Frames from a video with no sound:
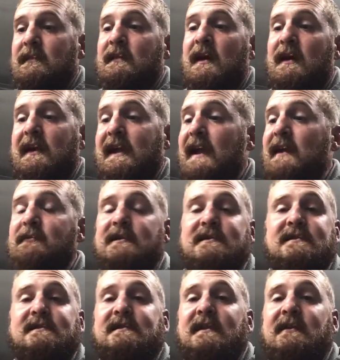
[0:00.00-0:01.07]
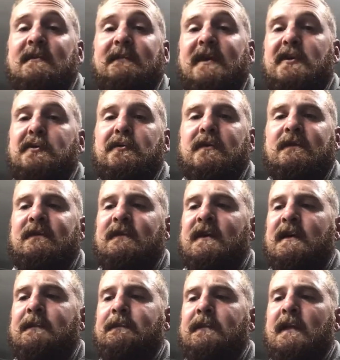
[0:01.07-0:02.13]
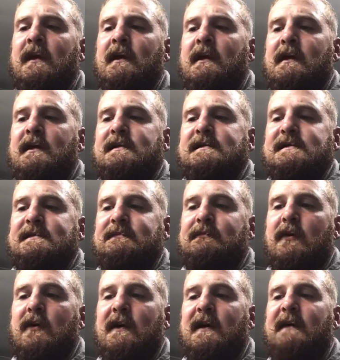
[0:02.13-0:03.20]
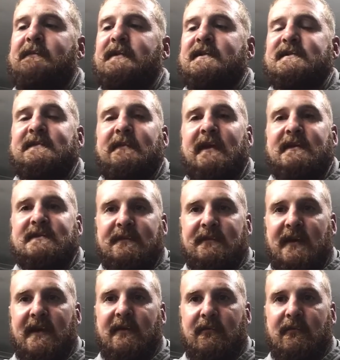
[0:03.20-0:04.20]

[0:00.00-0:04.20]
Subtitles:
I kind of wish, it'd be cool if more companies make some like